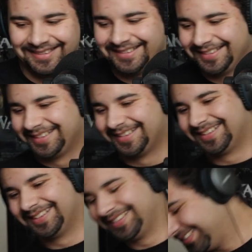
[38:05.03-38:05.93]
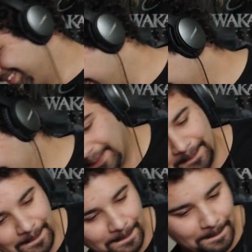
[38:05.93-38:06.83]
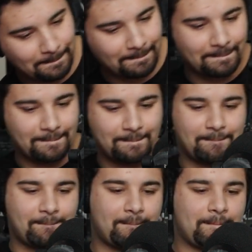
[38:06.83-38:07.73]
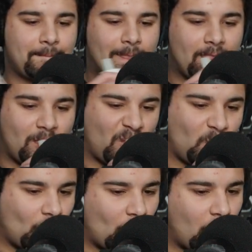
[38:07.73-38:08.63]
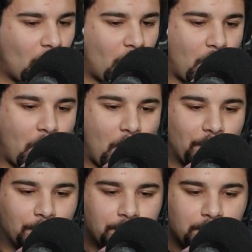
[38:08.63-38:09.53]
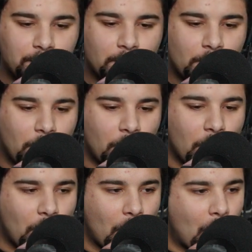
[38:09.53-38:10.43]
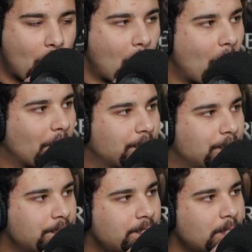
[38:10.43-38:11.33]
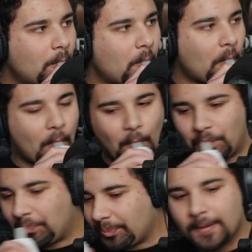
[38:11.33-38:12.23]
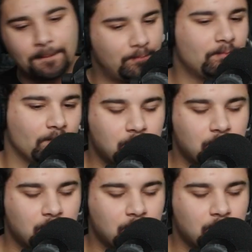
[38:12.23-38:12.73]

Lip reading: (silent)